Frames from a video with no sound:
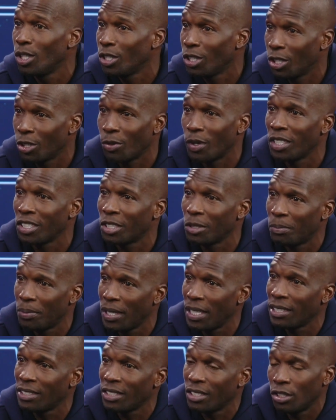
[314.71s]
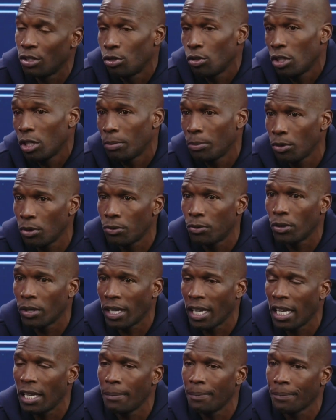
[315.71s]
grace the pitch and enjoy the beautiful
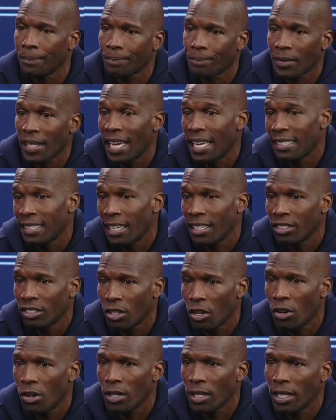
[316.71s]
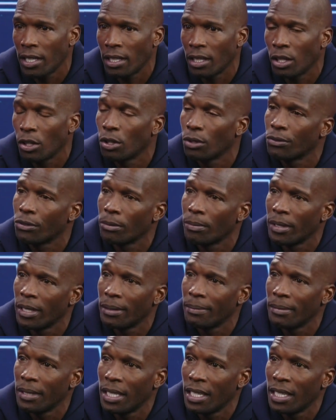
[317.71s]
game as I saw it and learn from them.